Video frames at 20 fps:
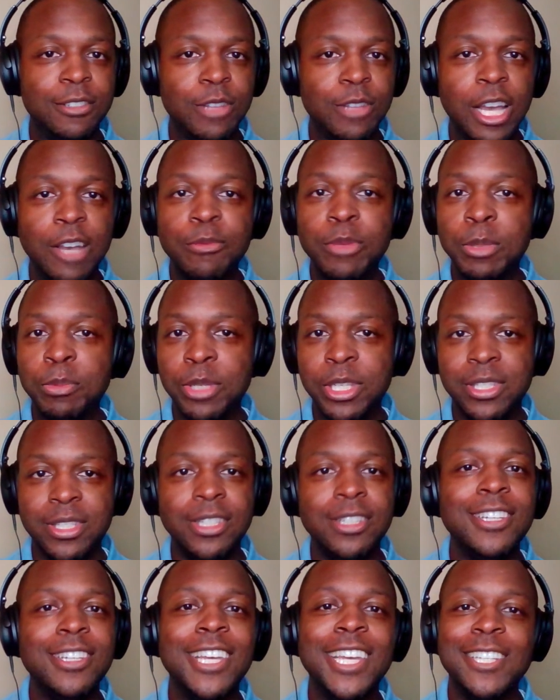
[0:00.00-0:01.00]
I've been
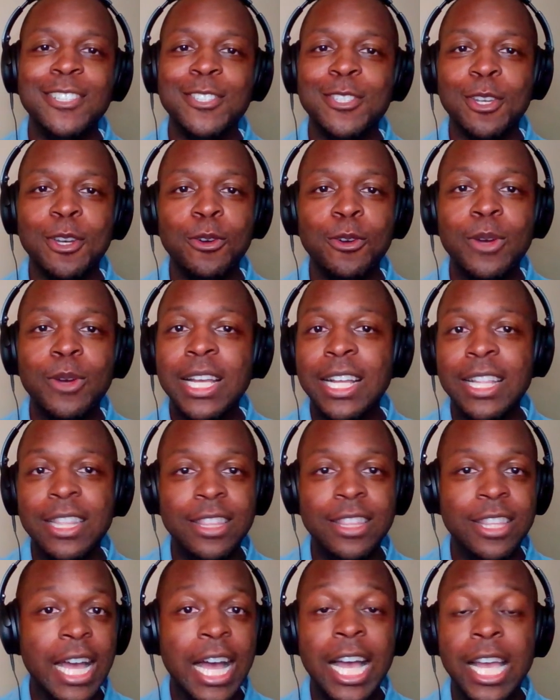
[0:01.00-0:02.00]
busy, and so
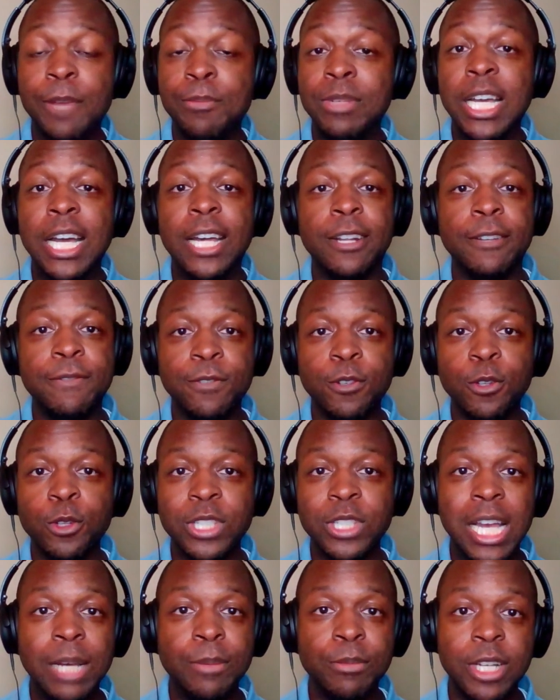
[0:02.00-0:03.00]
th- I am not a full
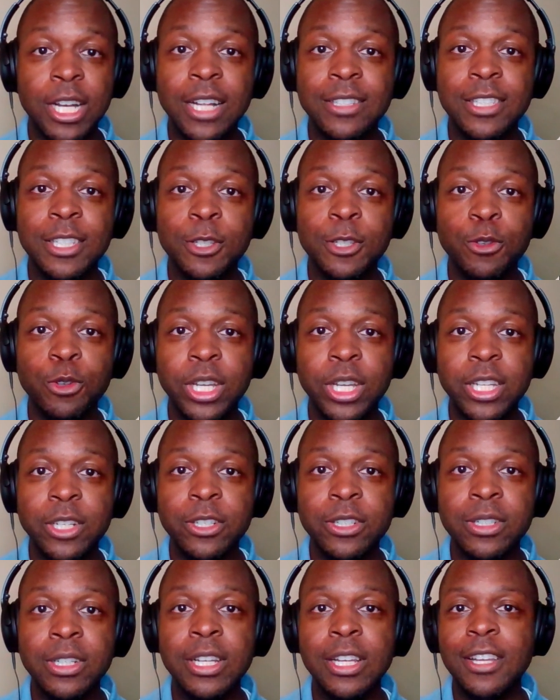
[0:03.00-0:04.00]
time content
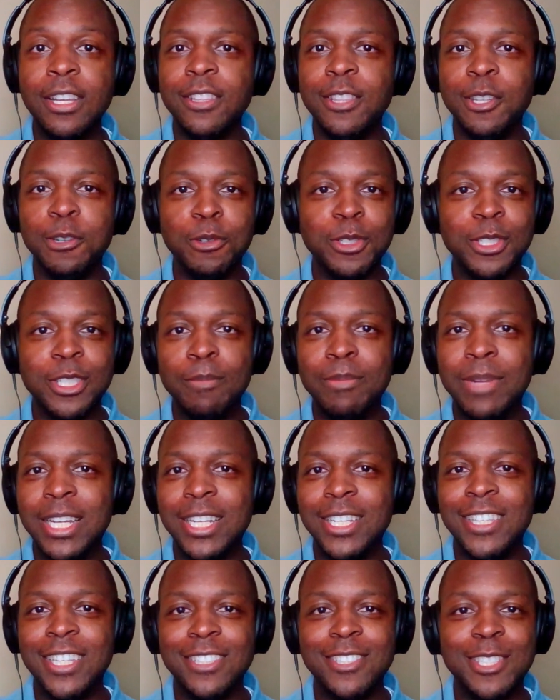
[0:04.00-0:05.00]
creator. There was
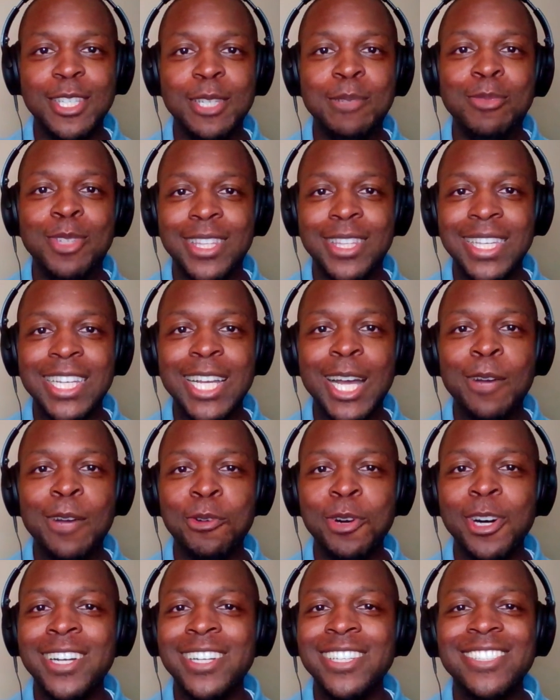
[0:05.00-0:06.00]
somebody that seemed to think I
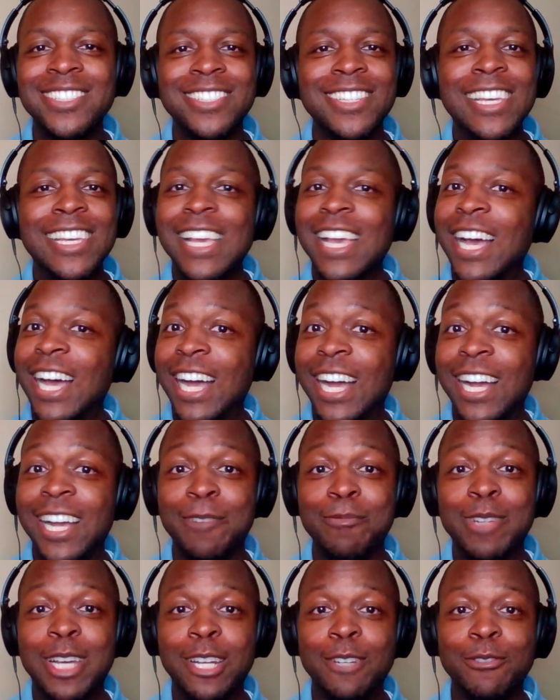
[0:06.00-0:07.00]
was. I
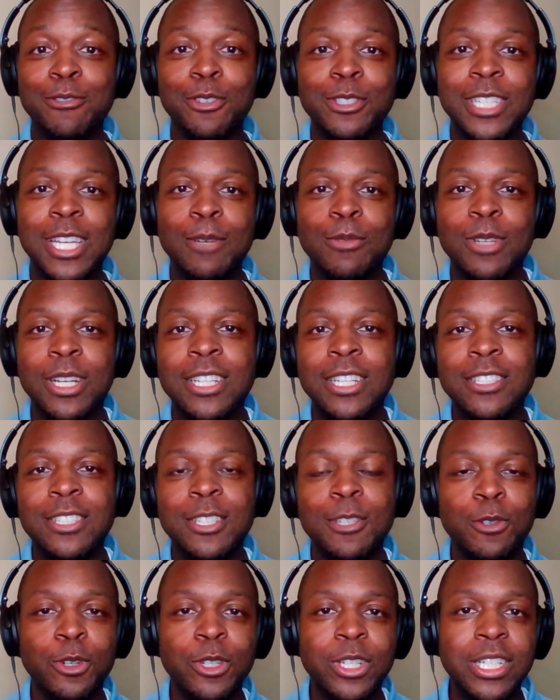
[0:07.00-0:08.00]
am not a full time
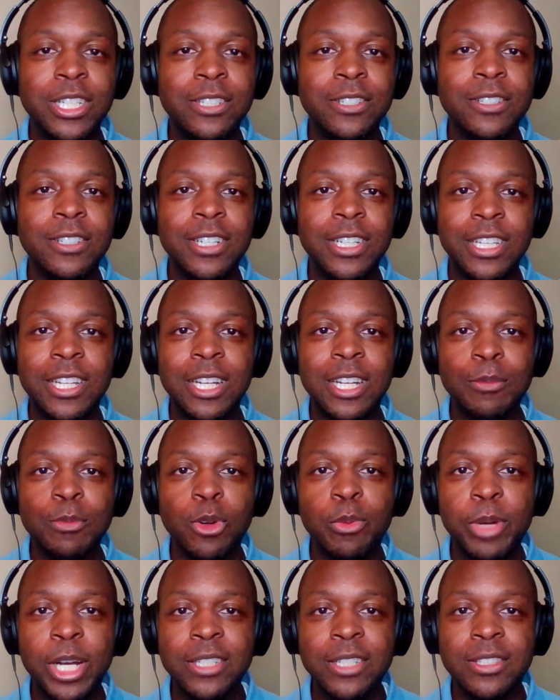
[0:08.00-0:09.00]
content creator. Again, I'm a
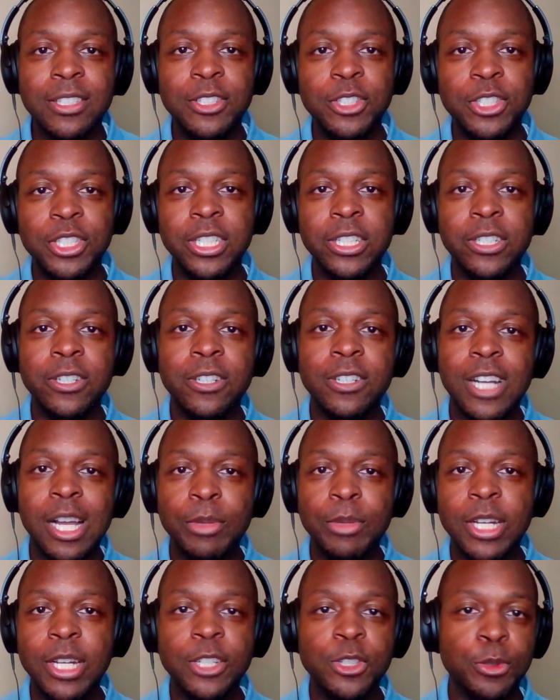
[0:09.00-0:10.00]
robotics engineer.
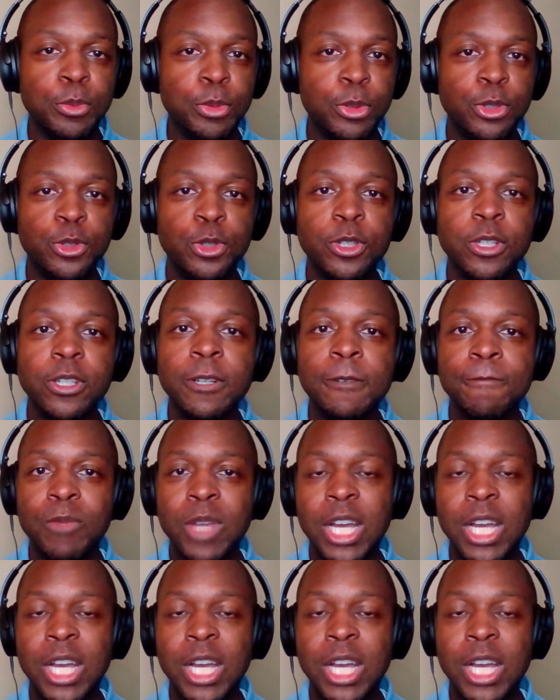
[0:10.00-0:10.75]
I'm an entrepreneur.